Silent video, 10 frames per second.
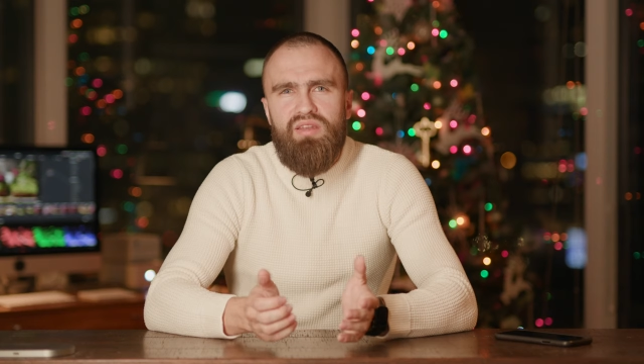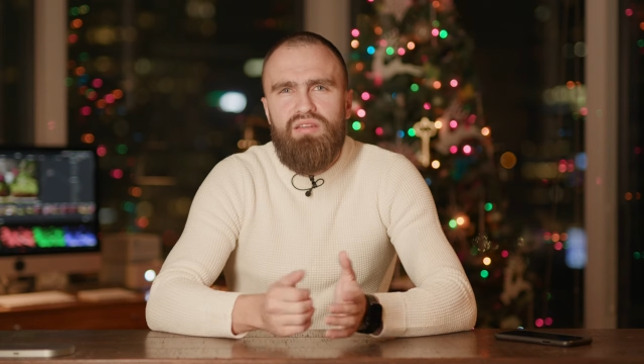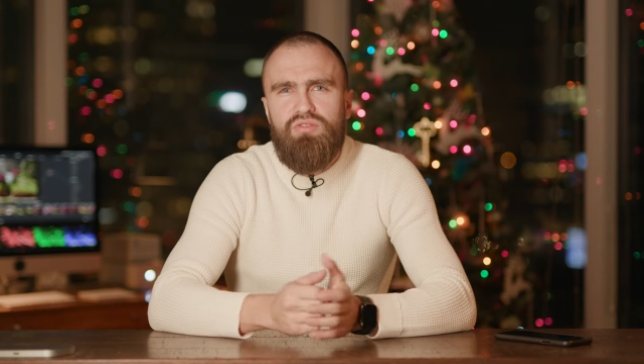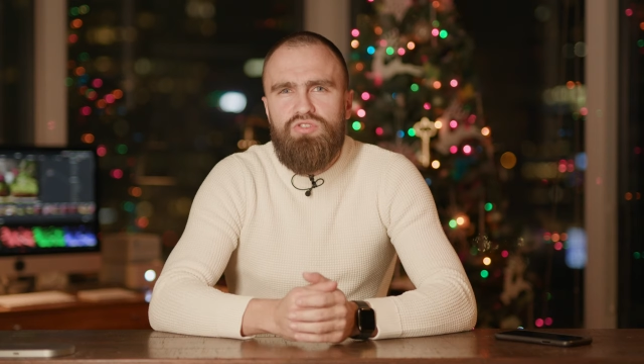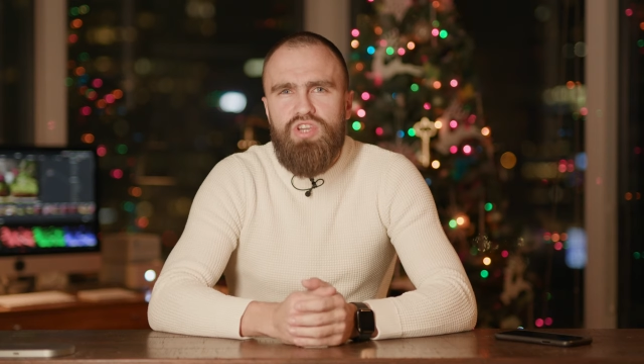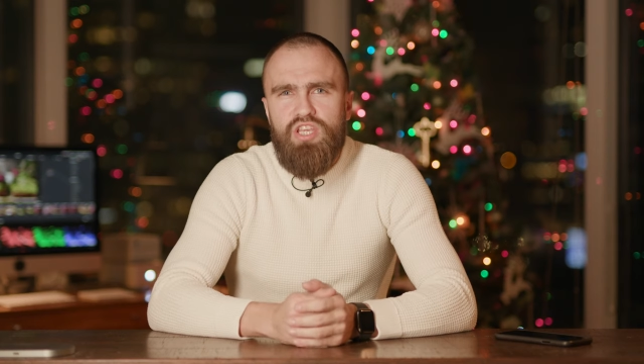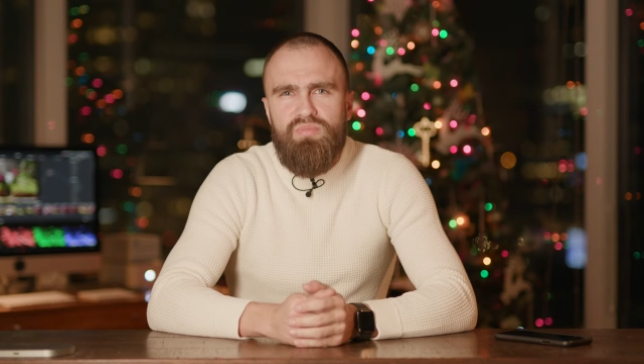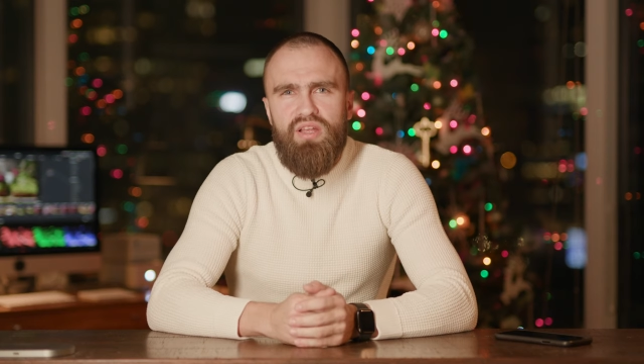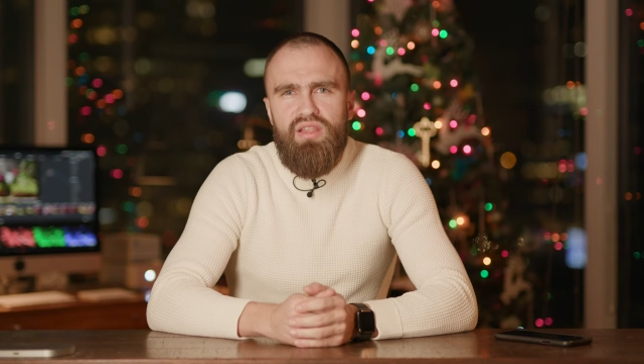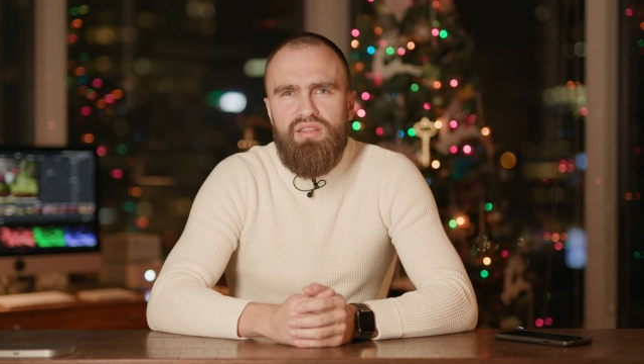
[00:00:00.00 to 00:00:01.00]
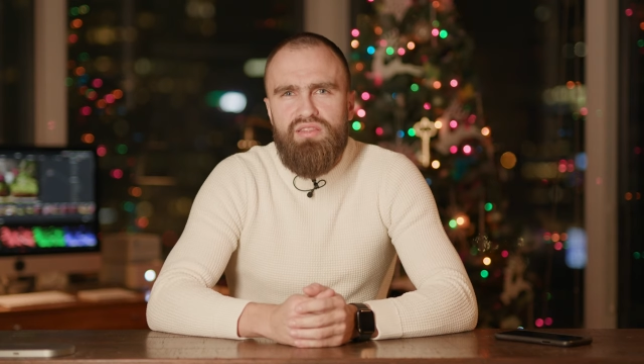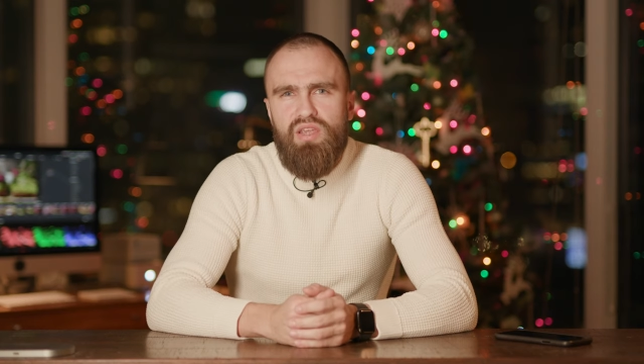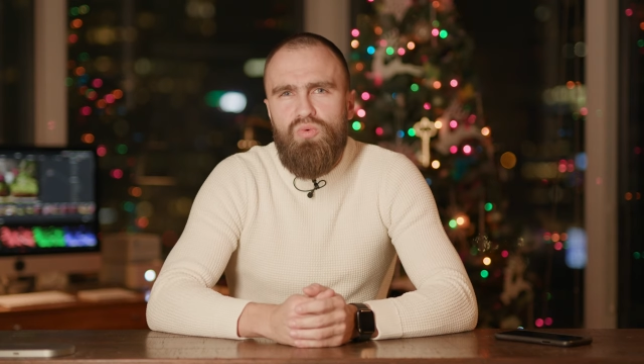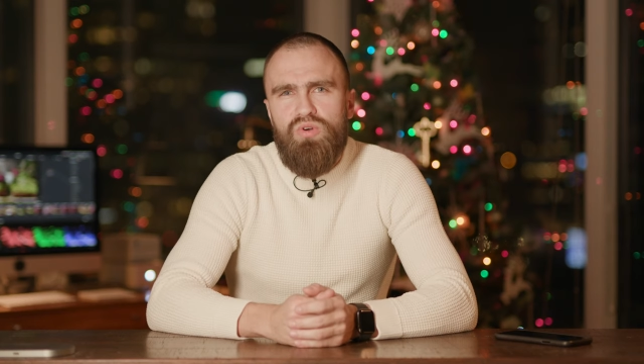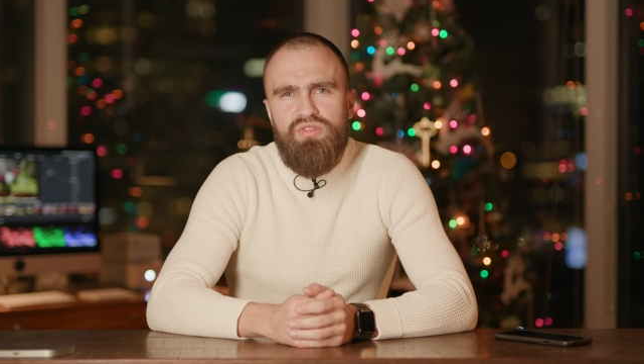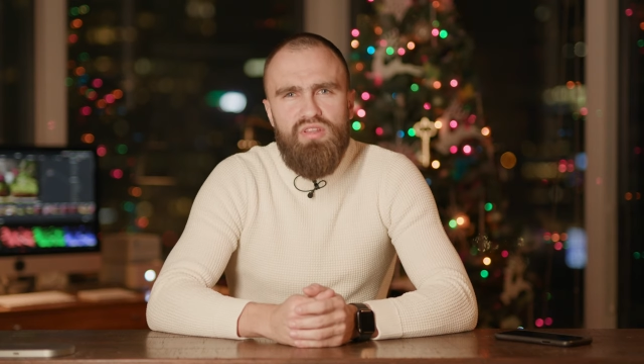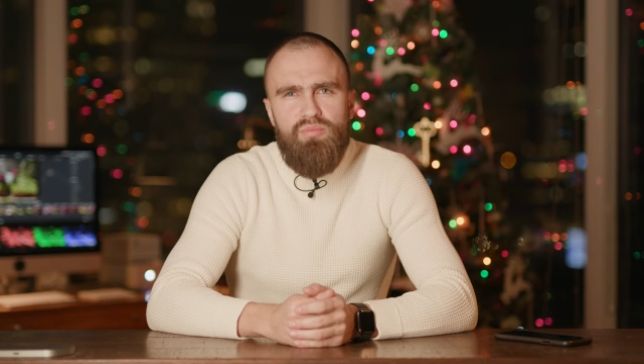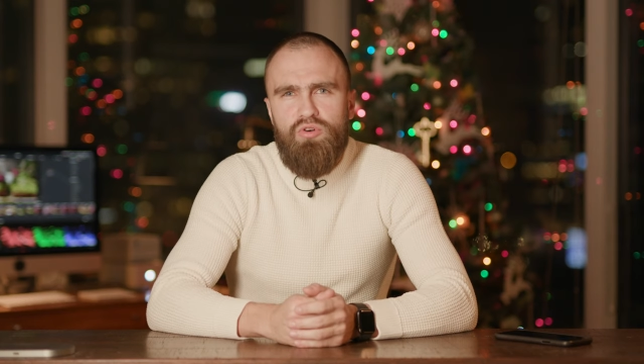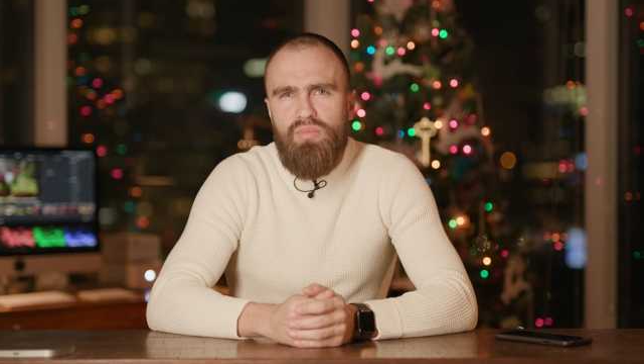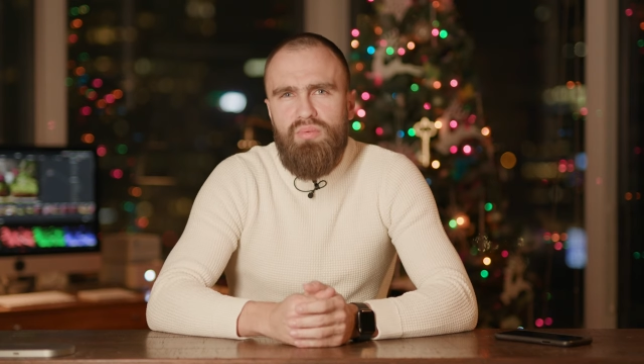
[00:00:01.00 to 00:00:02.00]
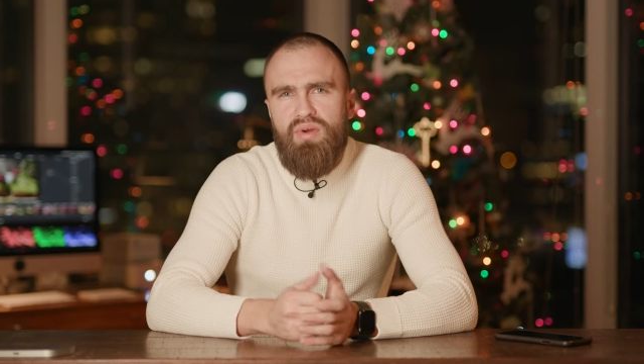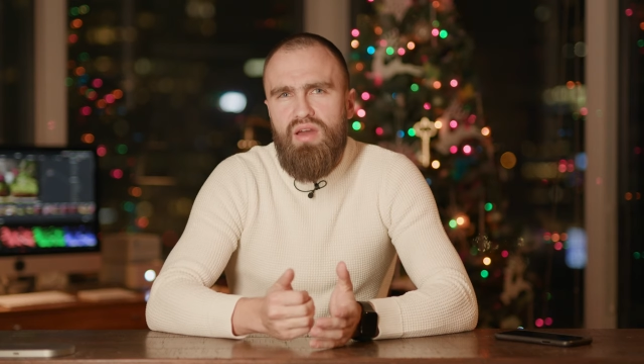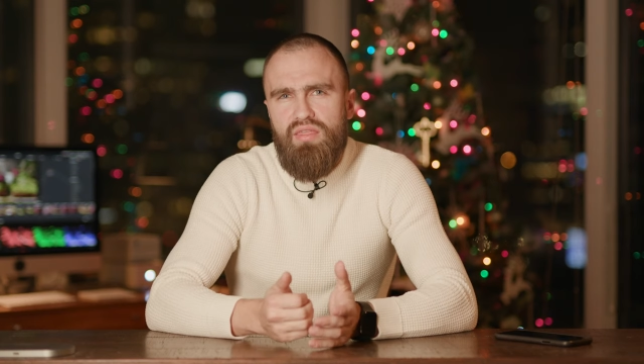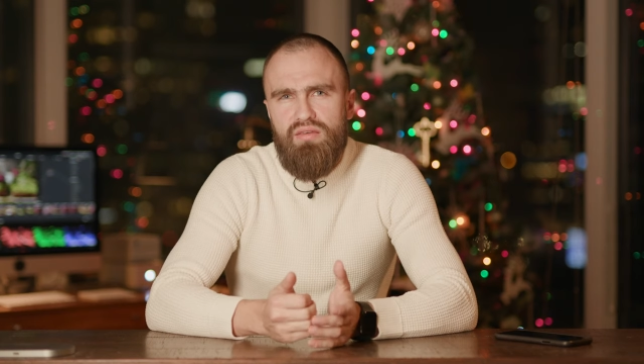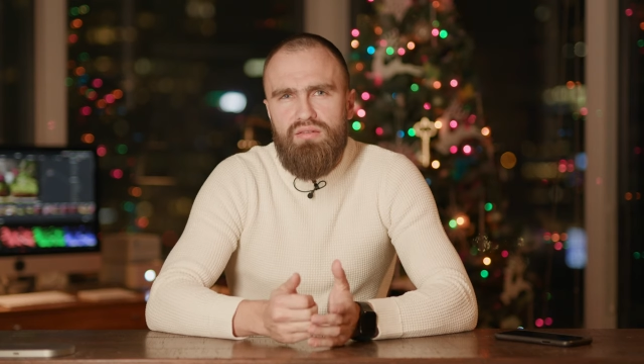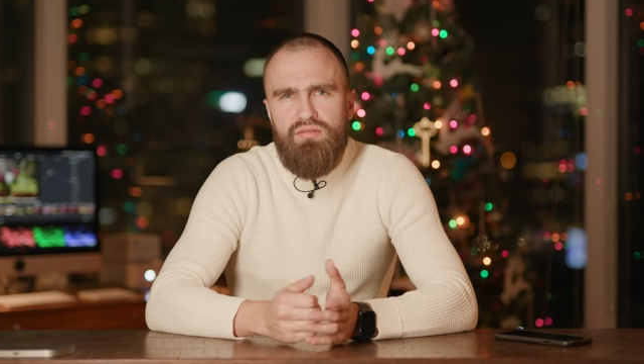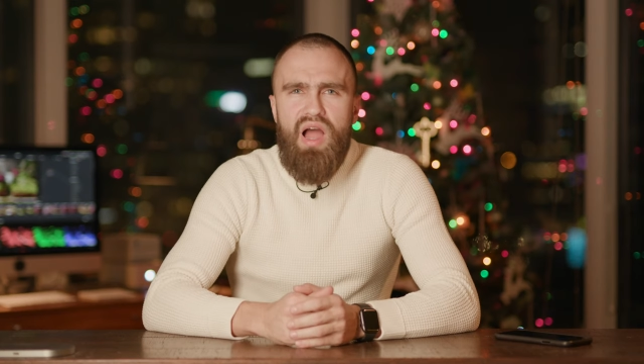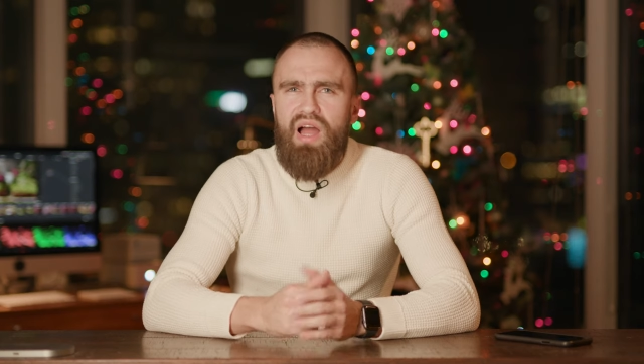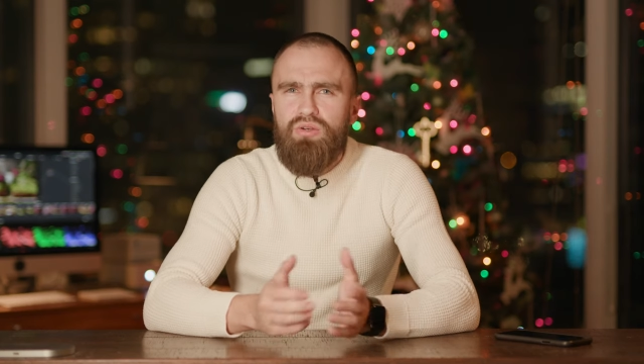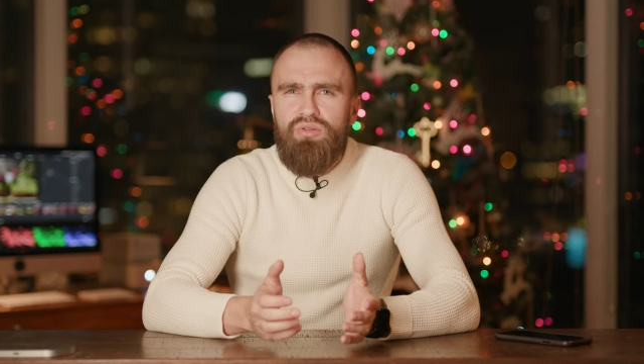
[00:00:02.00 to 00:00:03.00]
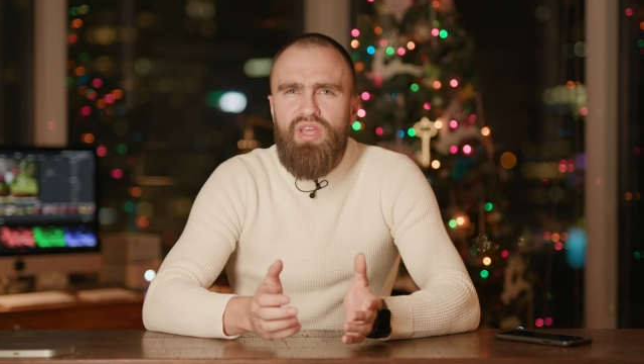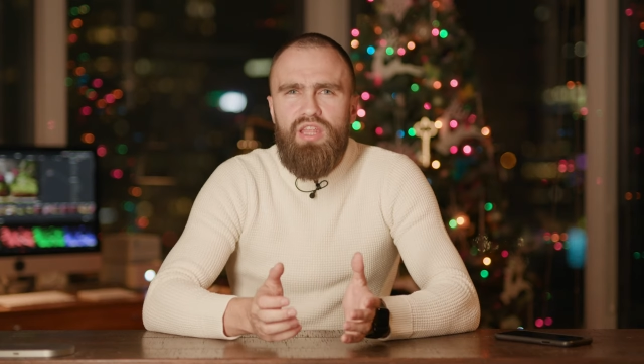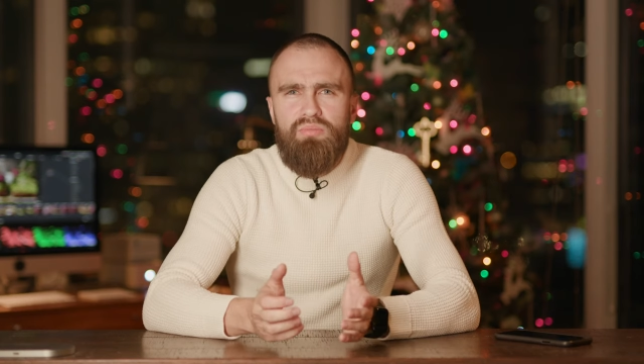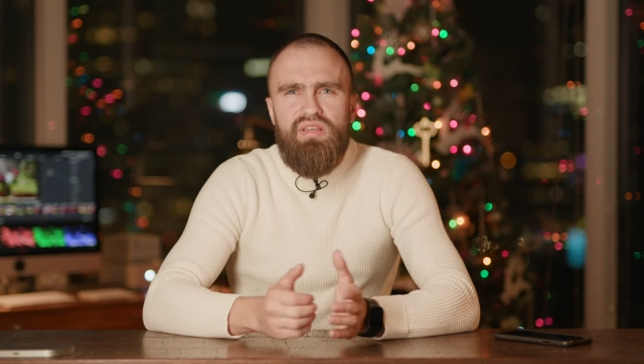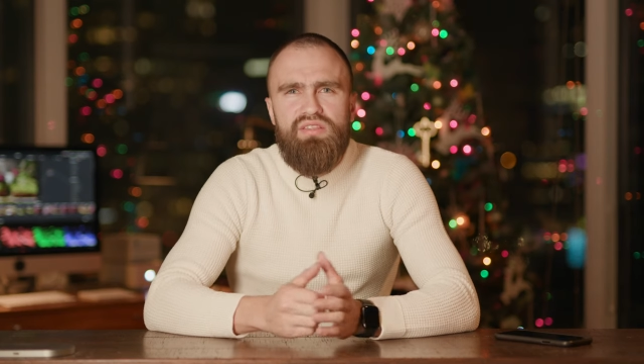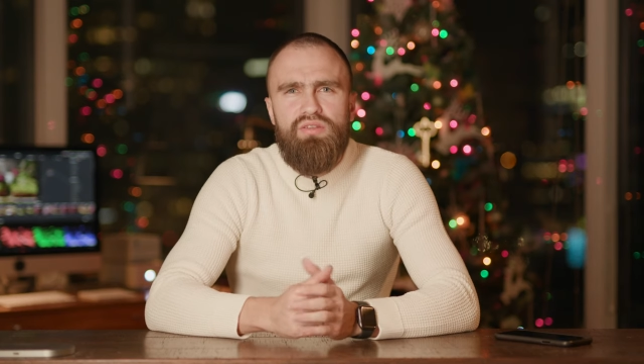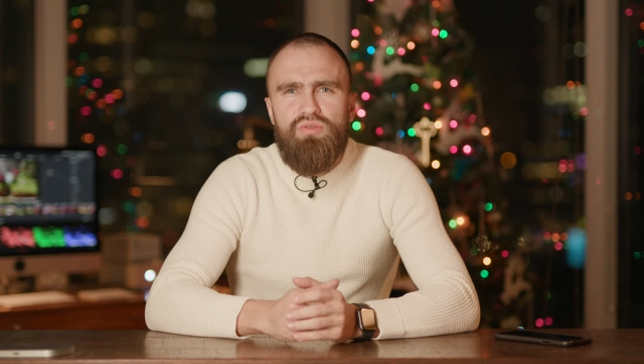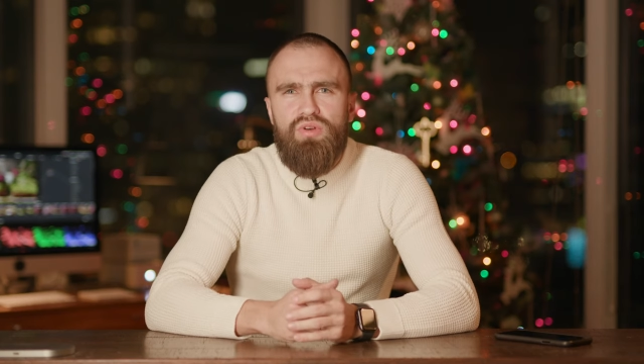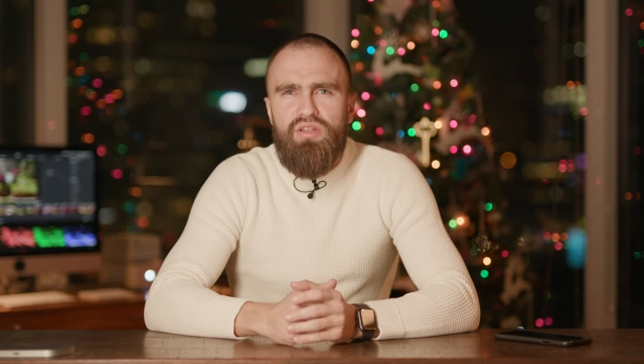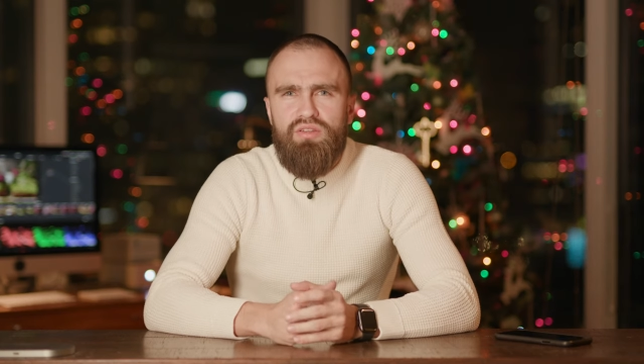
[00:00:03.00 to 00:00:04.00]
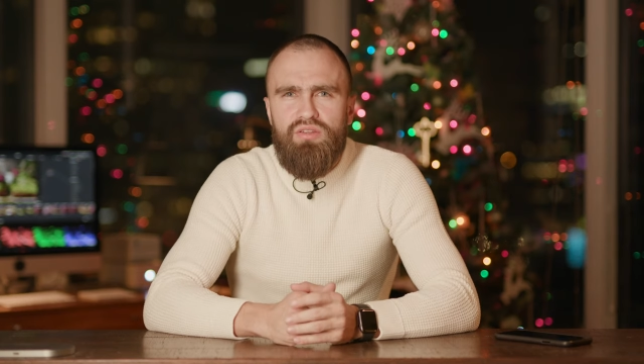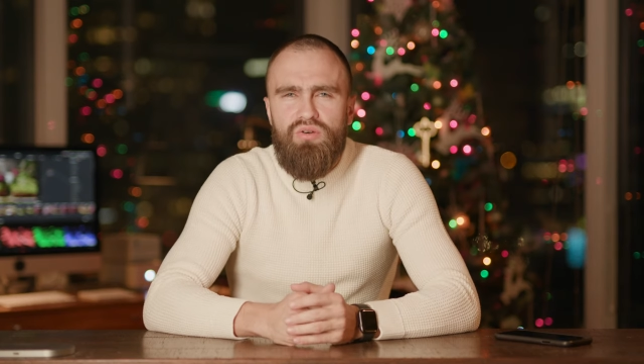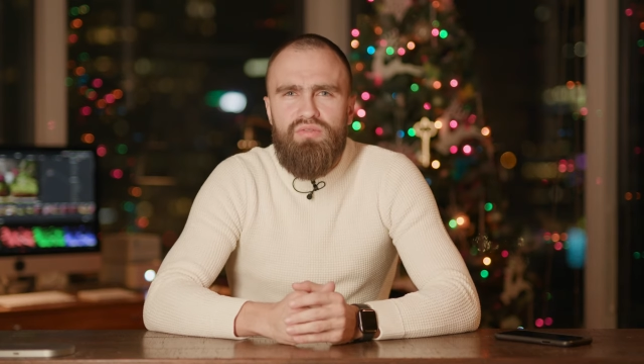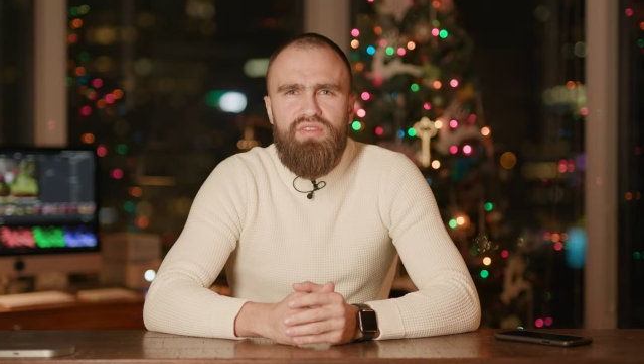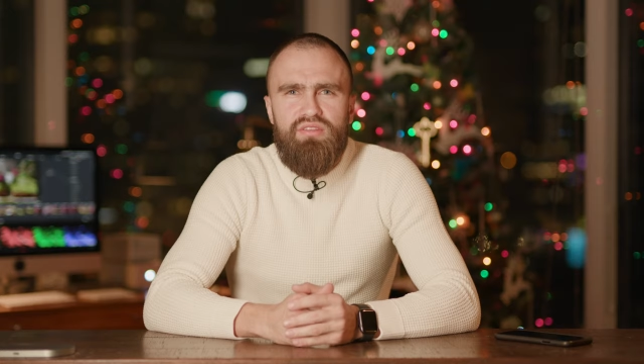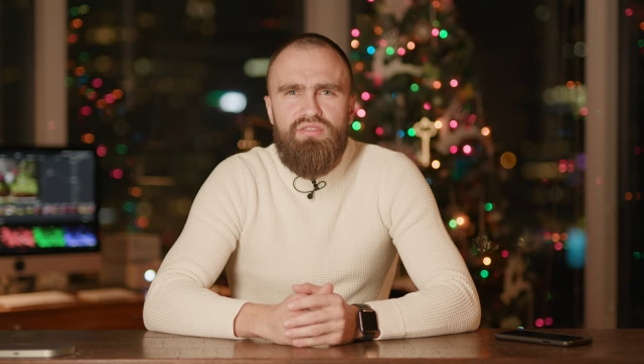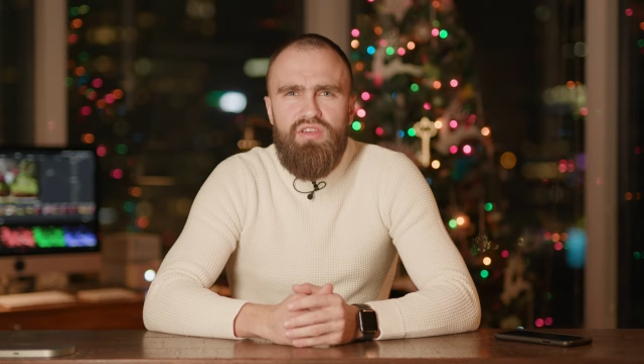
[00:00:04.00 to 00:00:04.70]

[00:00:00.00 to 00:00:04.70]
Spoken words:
I needed to change my lens, it wasn't a problem either. I could hand my C200 over the